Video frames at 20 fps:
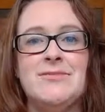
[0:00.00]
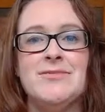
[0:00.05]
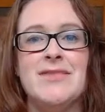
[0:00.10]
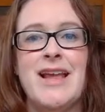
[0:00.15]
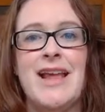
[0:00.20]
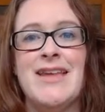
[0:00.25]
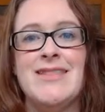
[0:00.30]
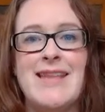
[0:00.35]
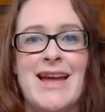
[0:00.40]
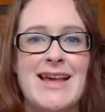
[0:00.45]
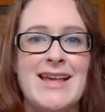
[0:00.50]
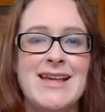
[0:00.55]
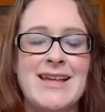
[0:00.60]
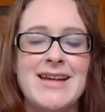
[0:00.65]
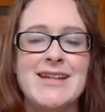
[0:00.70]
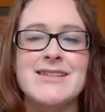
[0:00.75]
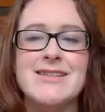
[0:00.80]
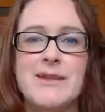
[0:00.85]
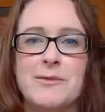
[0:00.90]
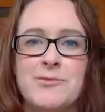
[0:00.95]
it then
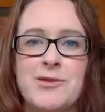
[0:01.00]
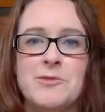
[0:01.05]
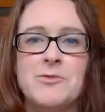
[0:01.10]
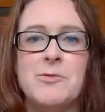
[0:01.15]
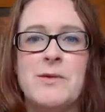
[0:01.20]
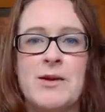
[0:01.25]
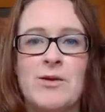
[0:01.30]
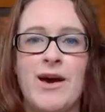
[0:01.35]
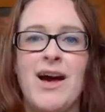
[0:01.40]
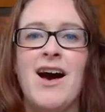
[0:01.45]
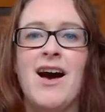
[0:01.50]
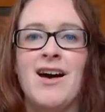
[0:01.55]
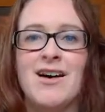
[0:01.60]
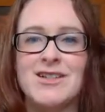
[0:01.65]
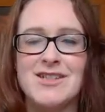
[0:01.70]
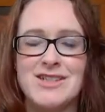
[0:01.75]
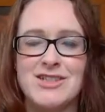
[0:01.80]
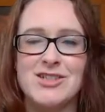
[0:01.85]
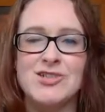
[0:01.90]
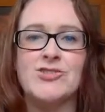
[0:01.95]
can sometimes be quite
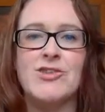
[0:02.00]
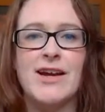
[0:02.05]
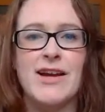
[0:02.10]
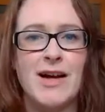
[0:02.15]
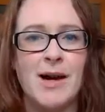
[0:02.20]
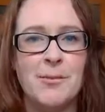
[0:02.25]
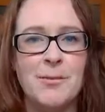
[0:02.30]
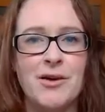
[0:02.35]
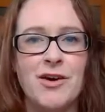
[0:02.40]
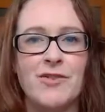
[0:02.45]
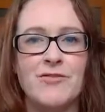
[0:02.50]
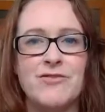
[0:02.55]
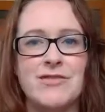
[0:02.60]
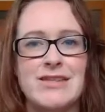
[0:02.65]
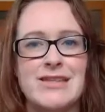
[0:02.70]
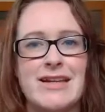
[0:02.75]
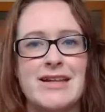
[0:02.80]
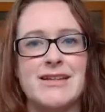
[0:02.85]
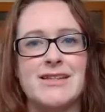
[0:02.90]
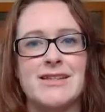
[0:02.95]
hard to strike up a
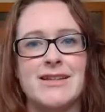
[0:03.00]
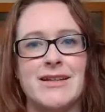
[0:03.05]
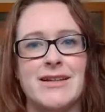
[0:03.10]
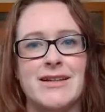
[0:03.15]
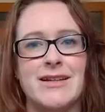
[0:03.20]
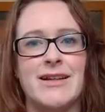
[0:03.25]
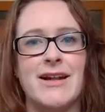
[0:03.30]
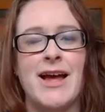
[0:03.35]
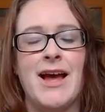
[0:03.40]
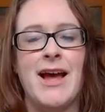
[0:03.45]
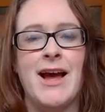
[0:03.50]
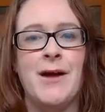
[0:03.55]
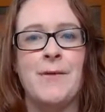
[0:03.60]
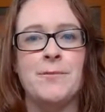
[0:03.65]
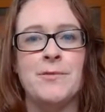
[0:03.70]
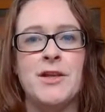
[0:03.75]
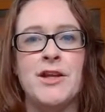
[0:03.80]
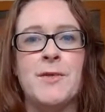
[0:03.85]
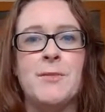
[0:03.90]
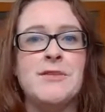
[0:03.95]
conversation,
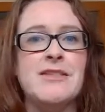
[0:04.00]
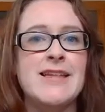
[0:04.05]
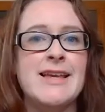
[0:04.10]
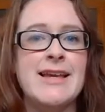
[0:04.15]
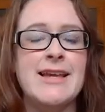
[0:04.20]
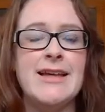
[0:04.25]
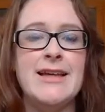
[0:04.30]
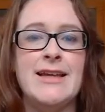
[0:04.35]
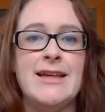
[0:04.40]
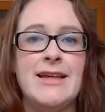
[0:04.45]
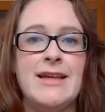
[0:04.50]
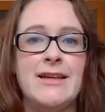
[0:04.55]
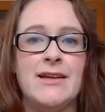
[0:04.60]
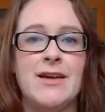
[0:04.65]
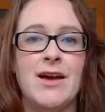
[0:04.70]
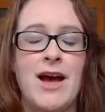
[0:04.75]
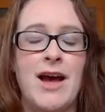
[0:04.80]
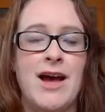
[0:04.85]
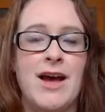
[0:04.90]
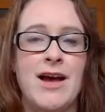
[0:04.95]
particularly
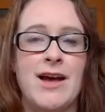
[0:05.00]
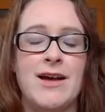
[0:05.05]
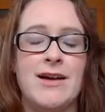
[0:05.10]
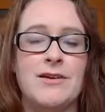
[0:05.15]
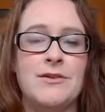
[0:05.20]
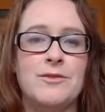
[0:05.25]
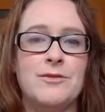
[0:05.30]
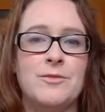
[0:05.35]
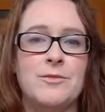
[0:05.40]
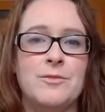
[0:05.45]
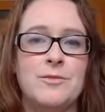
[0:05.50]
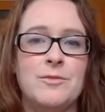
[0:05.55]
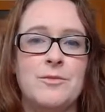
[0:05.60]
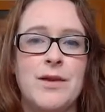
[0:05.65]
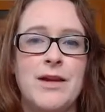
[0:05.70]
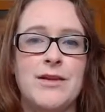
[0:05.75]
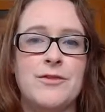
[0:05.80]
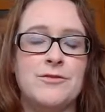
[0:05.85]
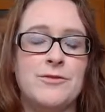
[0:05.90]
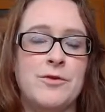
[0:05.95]

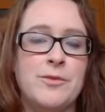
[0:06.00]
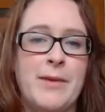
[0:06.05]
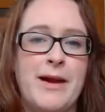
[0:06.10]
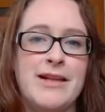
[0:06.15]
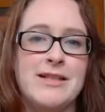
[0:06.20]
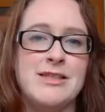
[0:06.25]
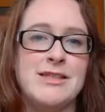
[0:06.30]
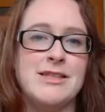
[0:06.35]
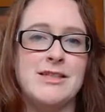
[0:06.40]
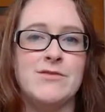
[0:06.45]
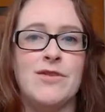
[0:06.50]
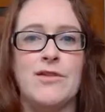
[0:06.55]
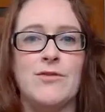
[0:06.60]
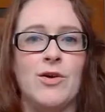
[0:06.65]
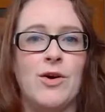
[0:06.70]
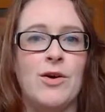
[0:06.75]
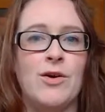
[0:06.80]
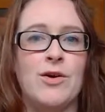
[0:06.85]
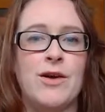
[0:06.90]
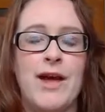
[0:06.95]
for patients if they've
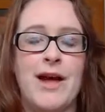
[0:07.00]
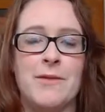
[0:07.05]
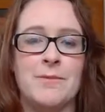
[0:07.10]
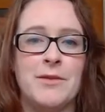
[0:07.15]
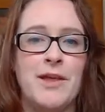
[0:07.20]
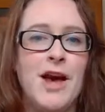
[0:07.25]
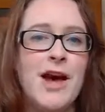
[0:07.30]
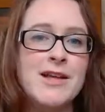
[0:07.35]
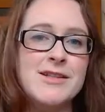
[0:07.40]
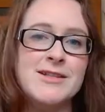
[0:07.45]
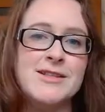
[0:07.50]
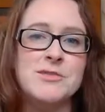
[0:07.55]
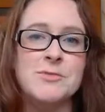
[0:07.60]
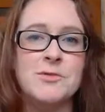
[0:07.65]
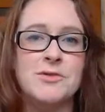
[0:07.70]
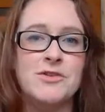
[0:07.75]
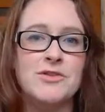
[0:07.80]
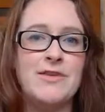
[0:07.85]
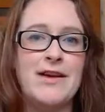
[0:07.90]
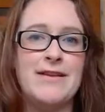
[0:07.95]
got curtains
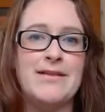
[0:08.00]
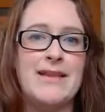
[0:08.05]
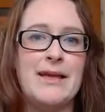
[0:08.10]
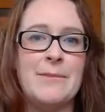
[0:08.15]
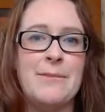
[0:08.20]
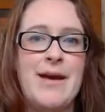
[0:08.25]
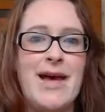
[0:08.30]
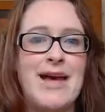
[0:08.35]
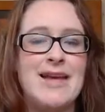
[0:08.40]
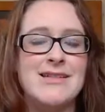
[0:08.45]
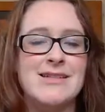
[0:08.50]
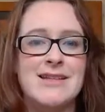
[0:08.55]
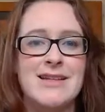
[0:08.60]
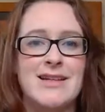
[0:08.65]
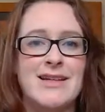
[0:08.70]
pulled around their bed.